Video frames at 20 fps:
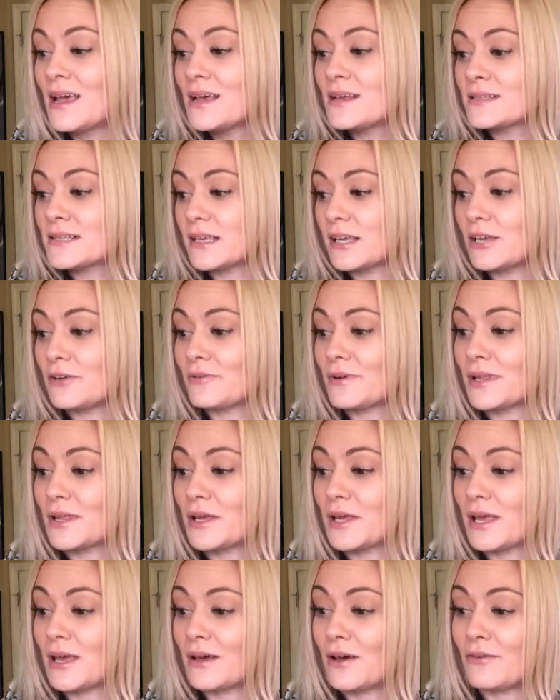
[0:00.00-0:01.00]
So you
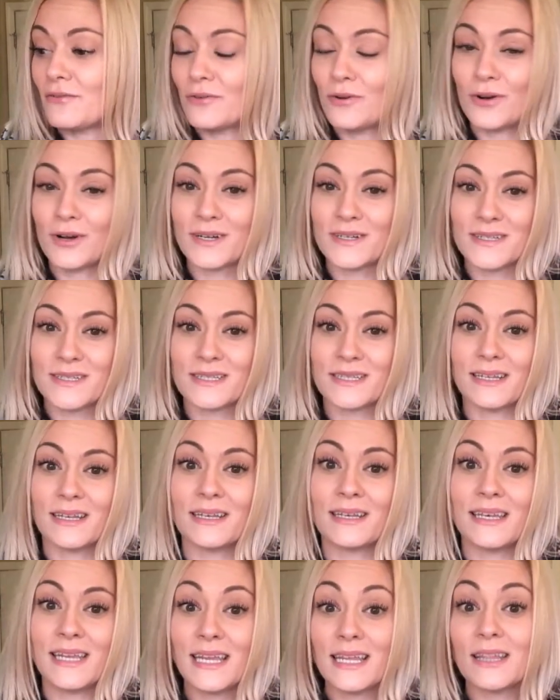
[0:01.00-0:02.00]
really, of course,
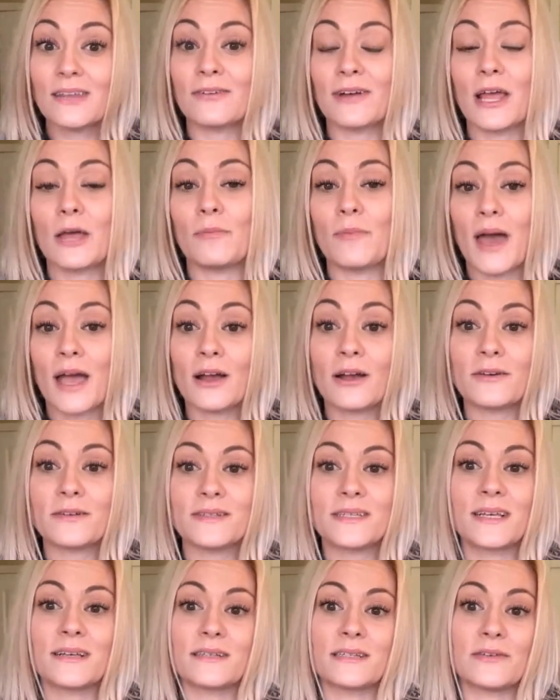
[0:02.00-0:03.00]
need the right macros,
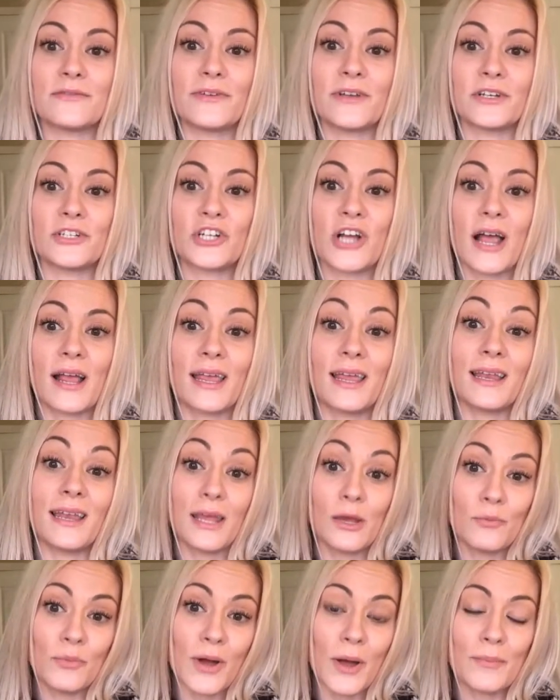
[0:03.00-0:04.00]
because if you're tracking
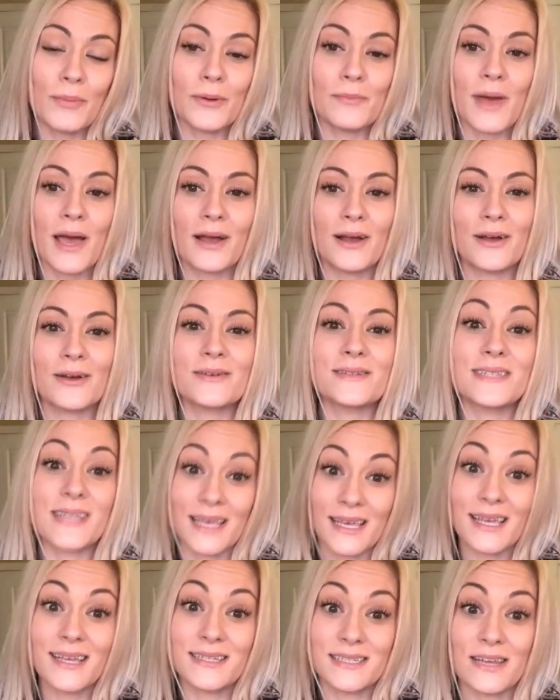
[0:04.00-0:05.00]
improper macros,
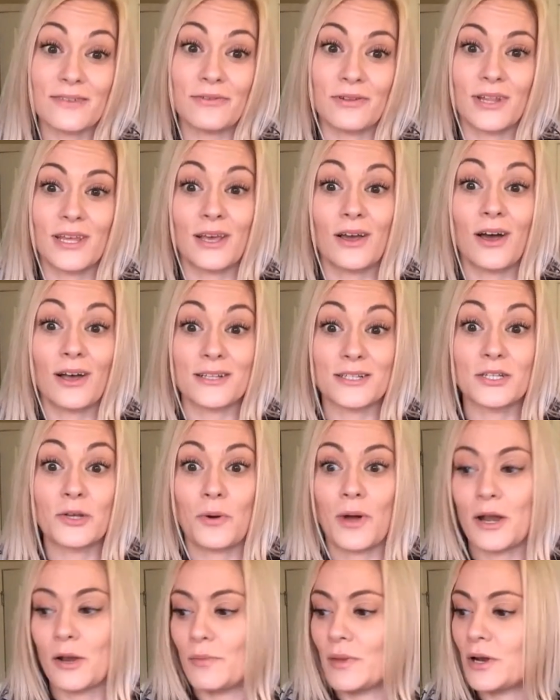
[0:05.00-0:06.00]
it can definitely cause
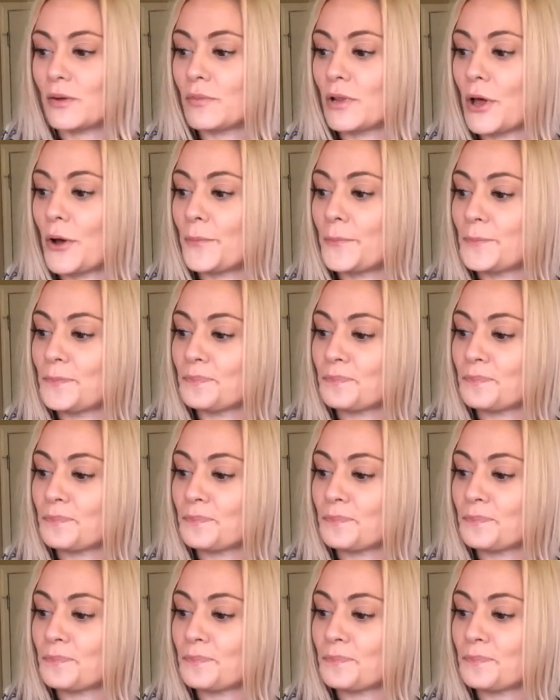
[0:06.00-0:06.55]
quite a bit of bloat.